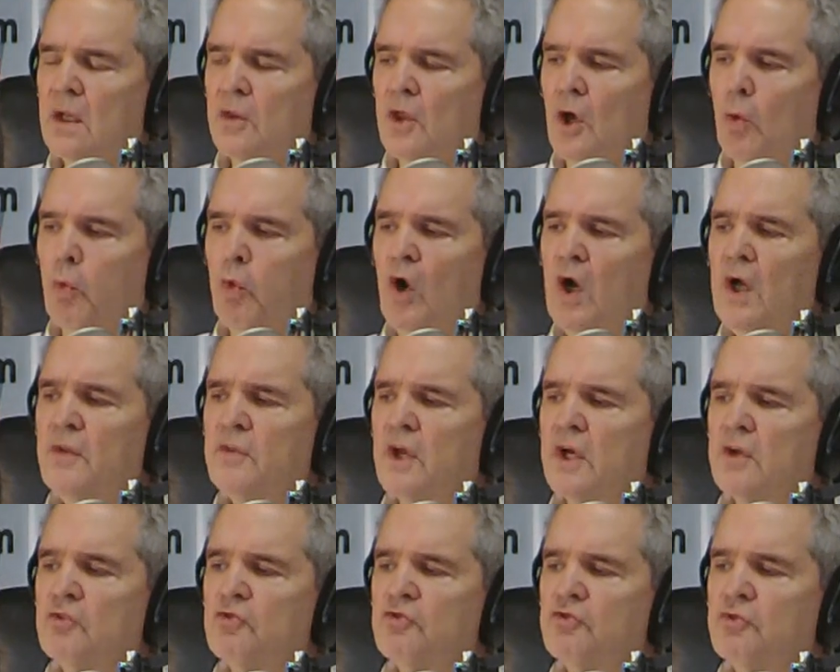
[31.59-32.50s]
the one
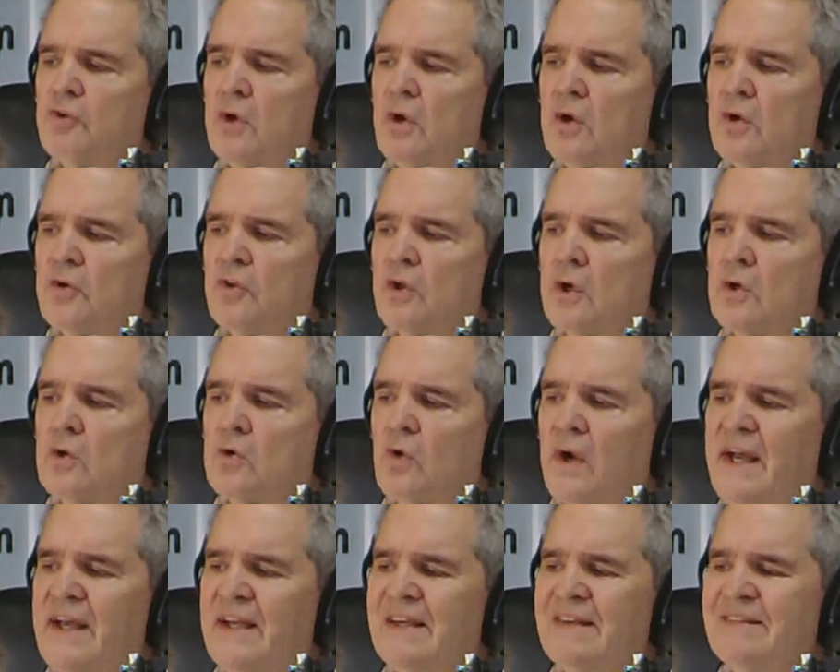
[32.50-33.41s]
that stirred the
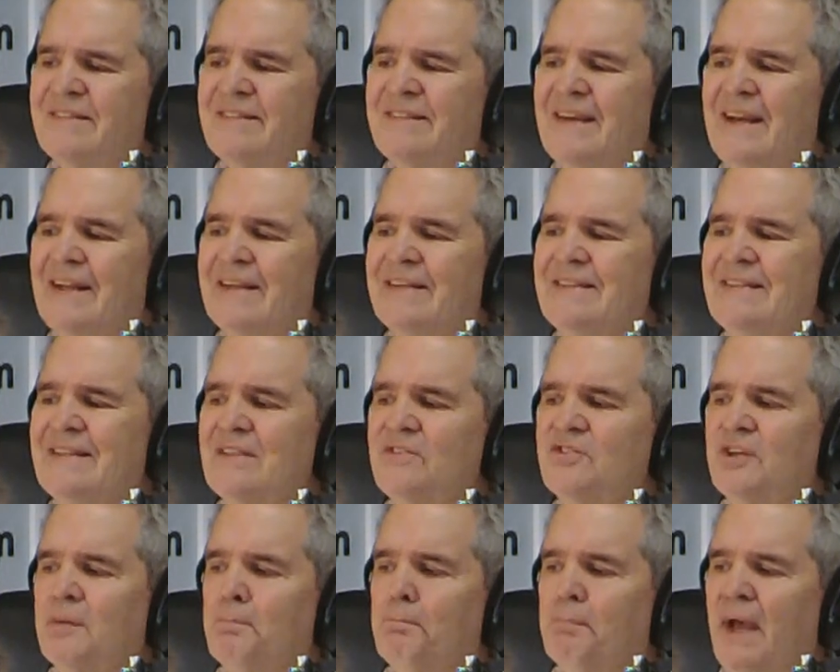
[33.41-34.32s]
greatest
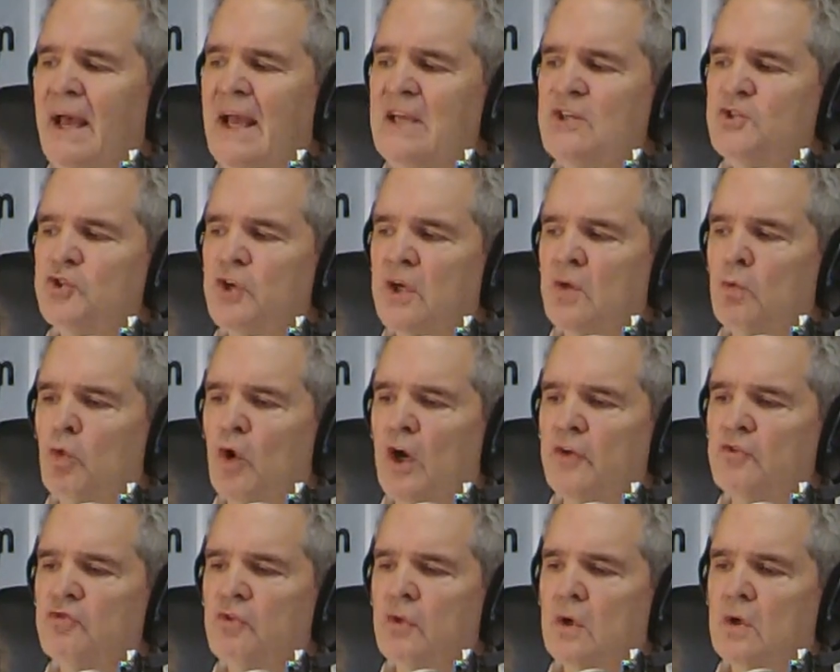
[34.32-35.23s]
anticipation
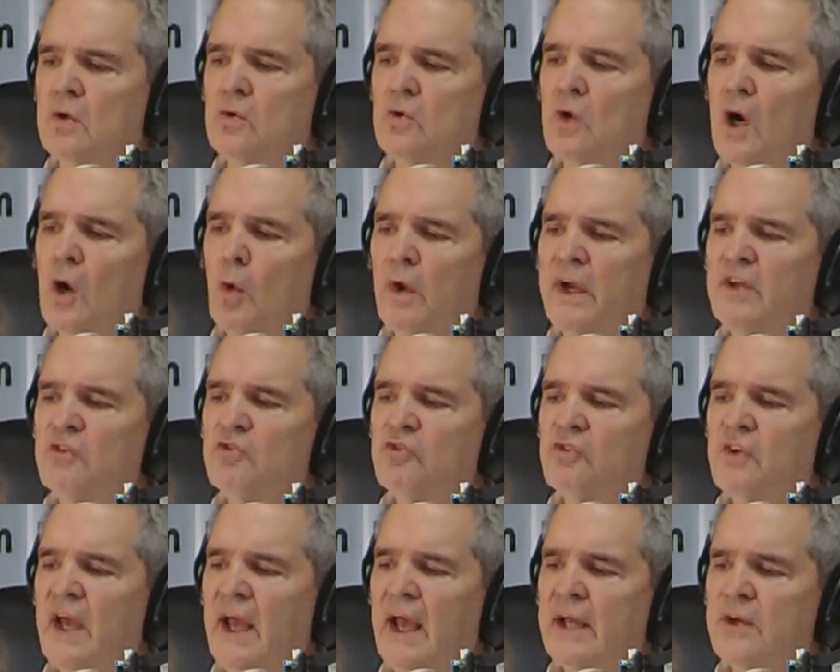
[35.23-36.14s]
was the growing
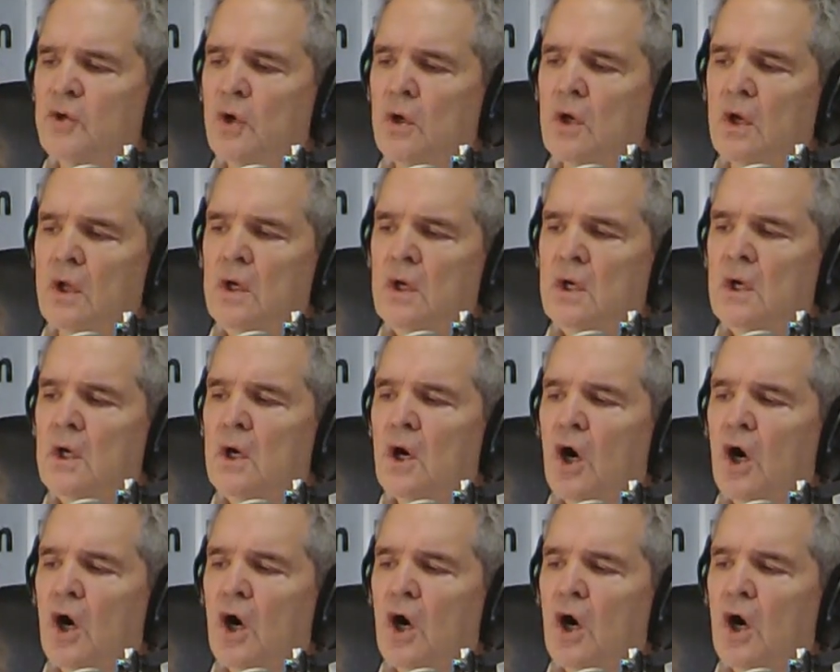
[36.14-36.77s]
scandal